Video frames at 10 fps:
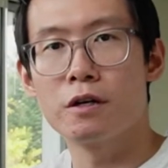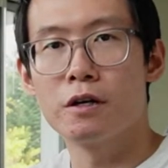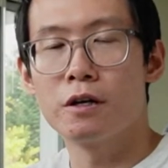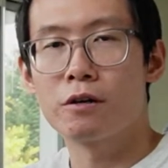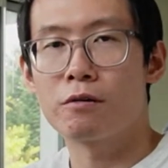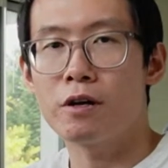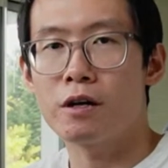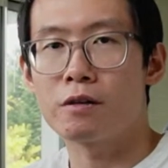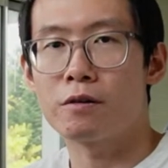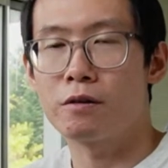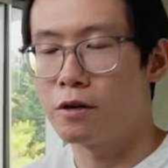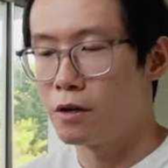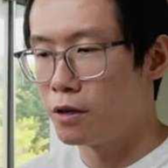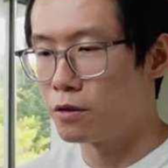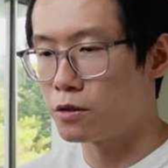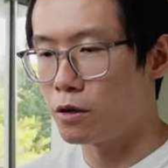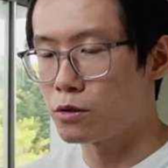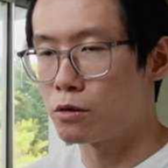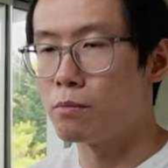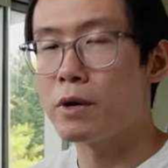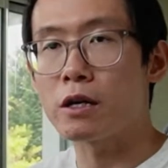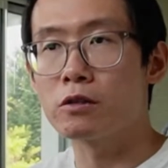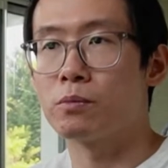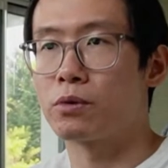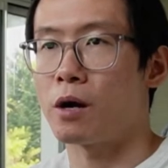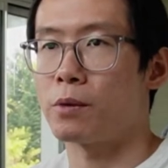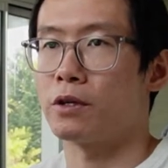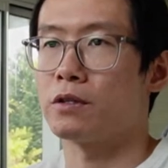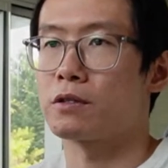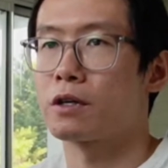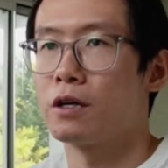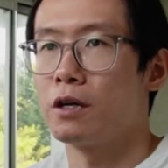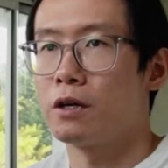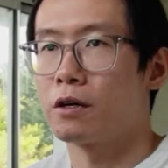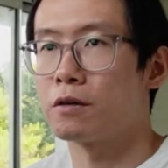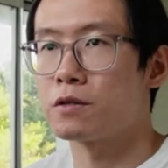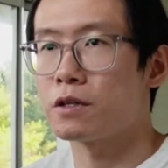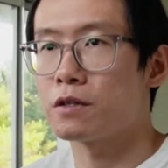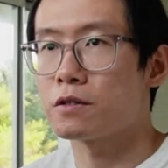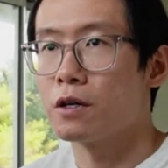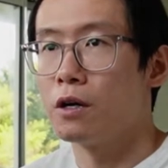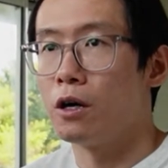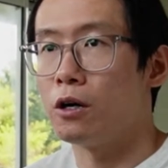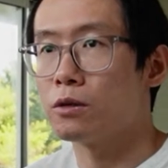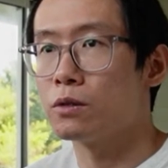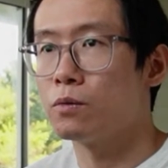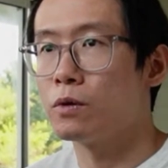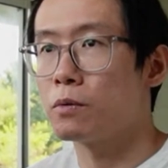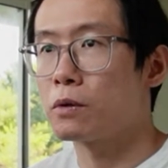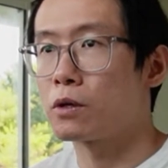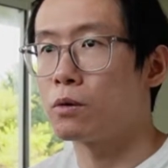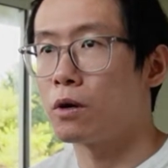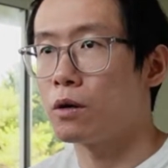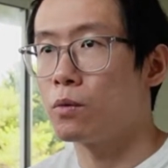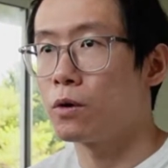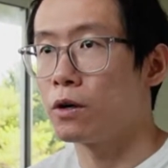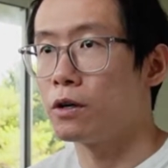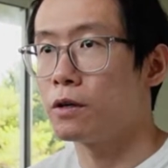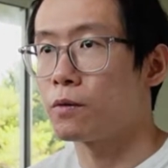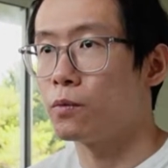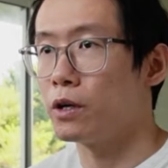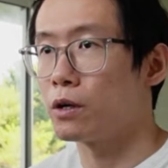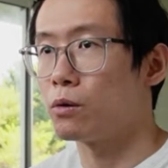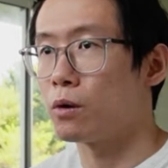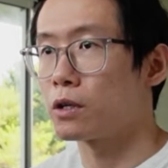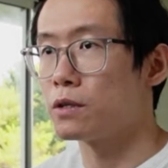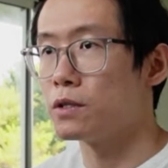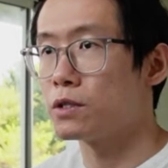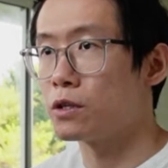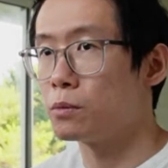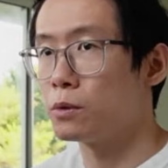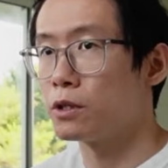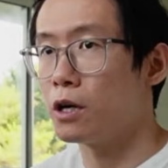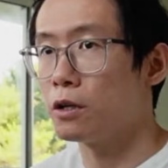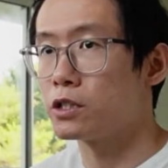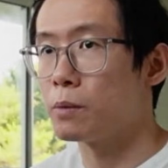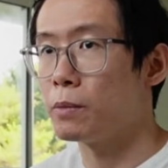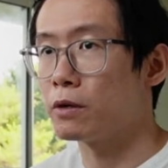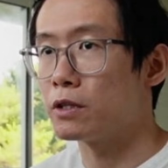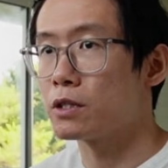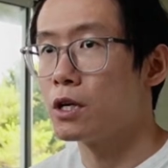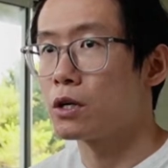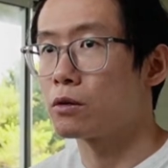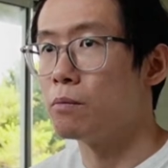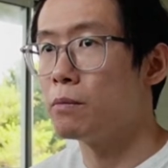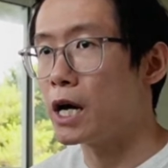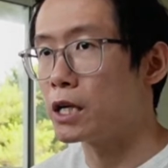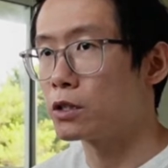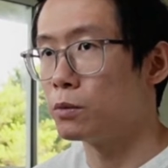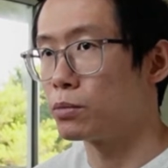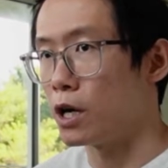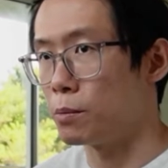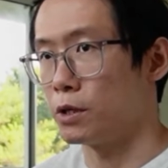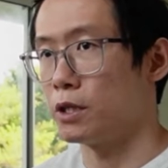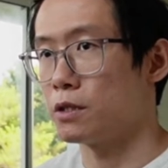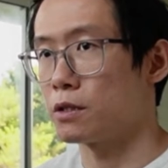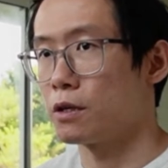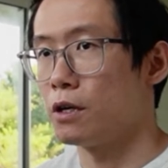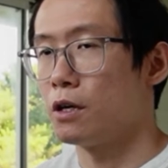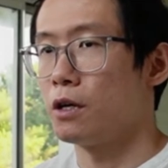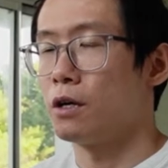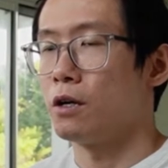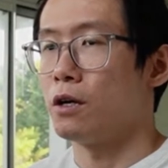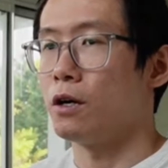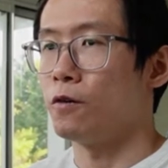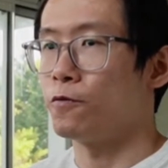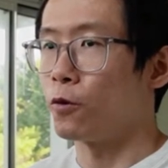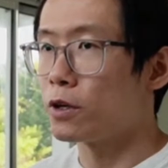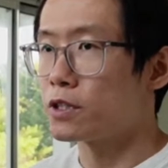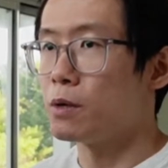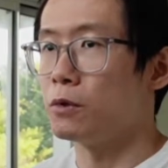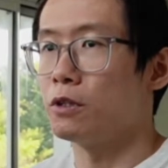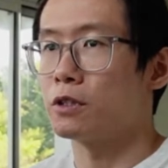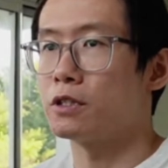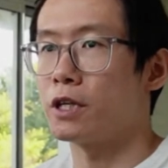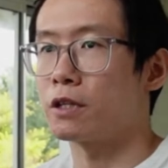right? There's also grammatical properties. Here it says, also, when we acquire a word, we acquire considerable knowledge about its grammatical properties. For example, take